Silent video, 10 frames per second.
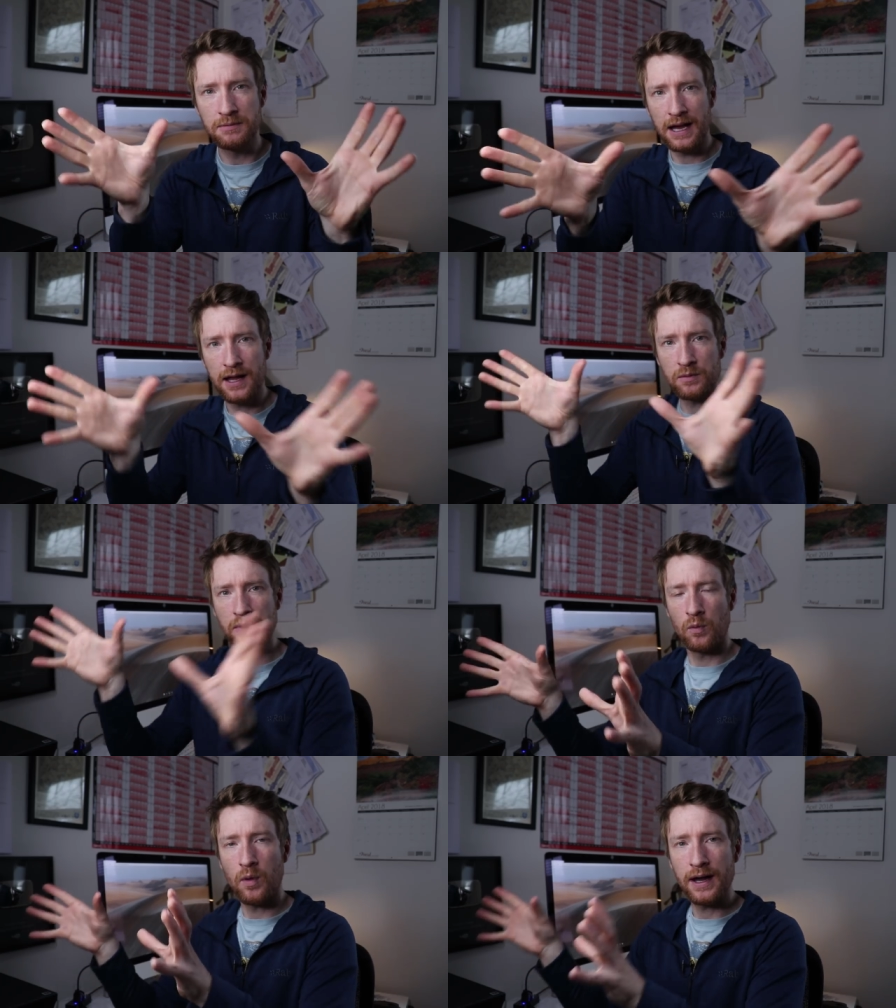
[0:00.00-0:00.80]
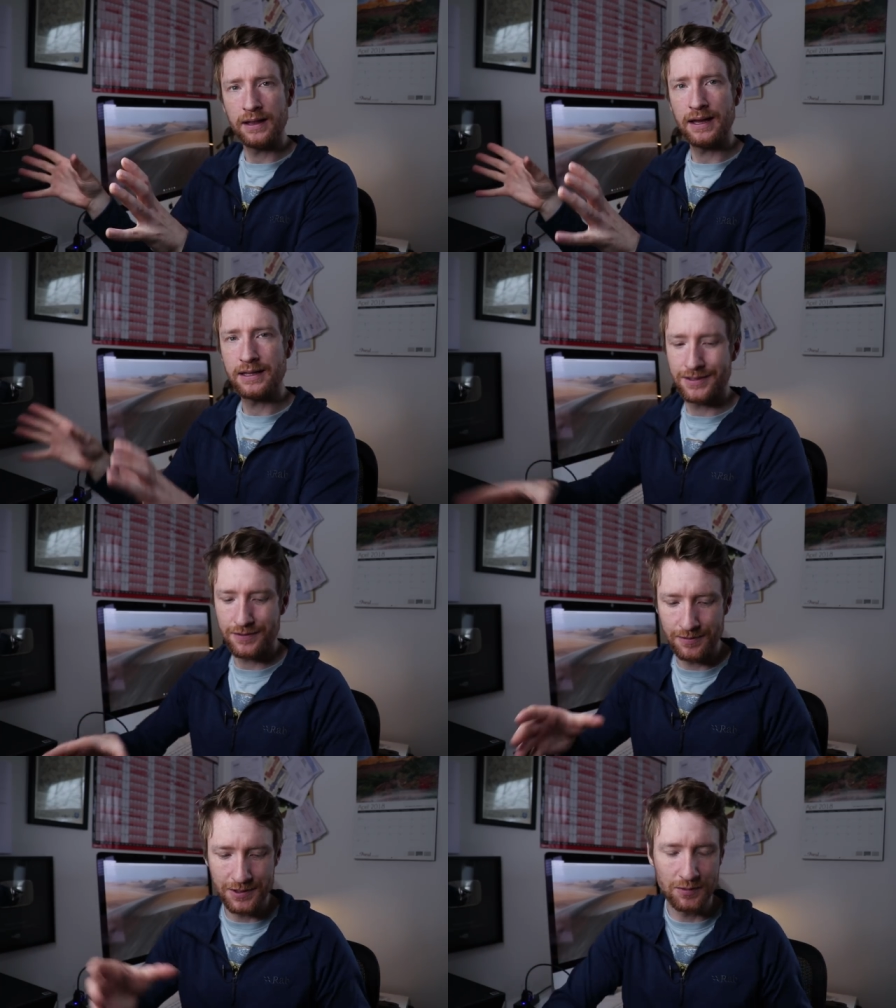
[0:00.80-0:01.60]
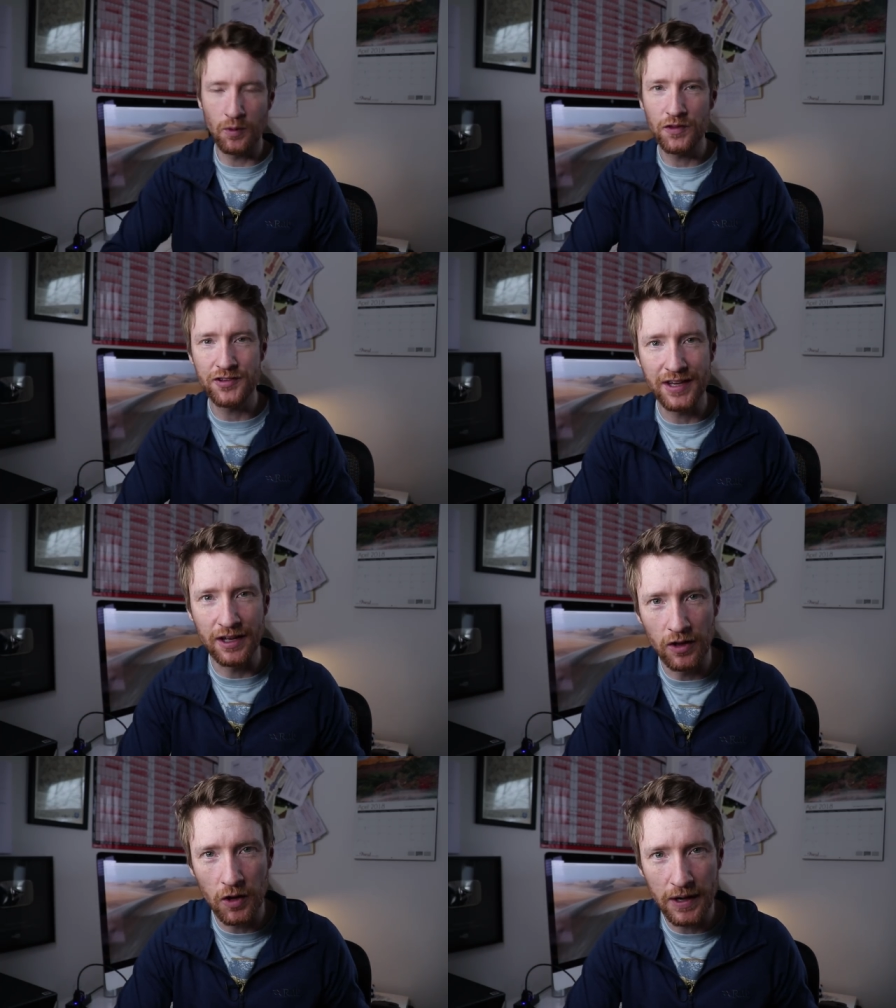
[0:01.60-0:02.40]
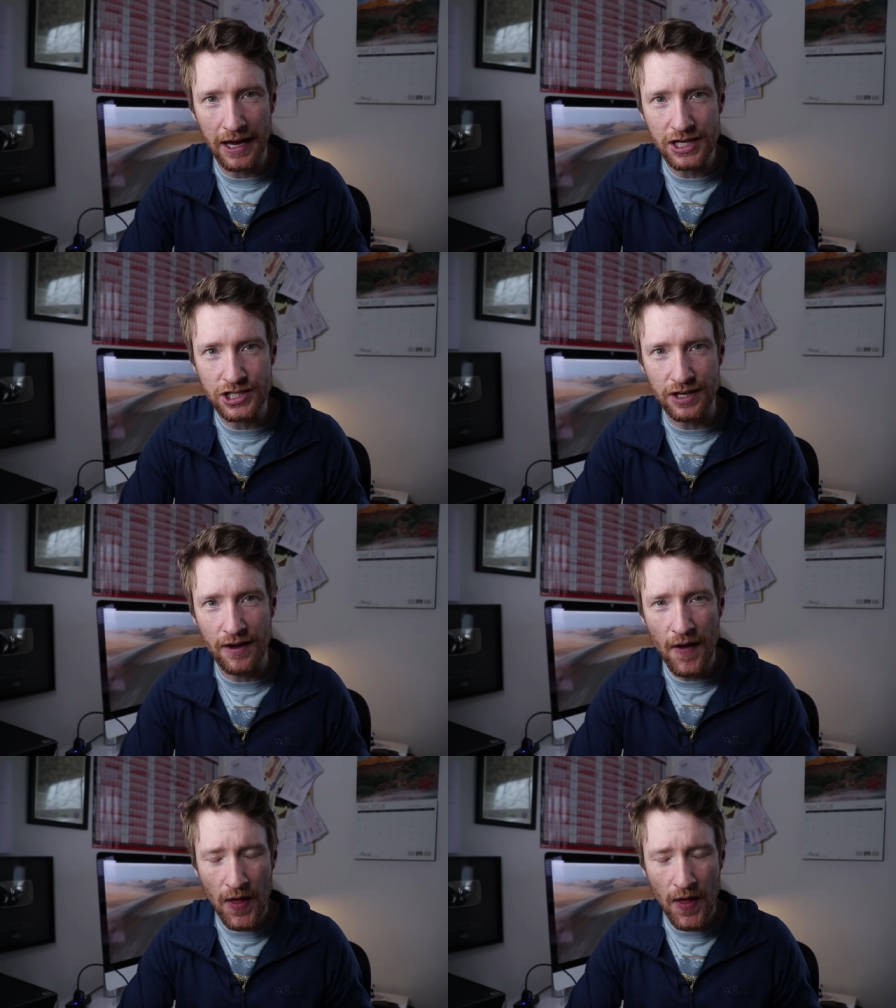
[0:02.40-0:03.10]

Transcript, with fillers: to be had with a wide lens from just one single location.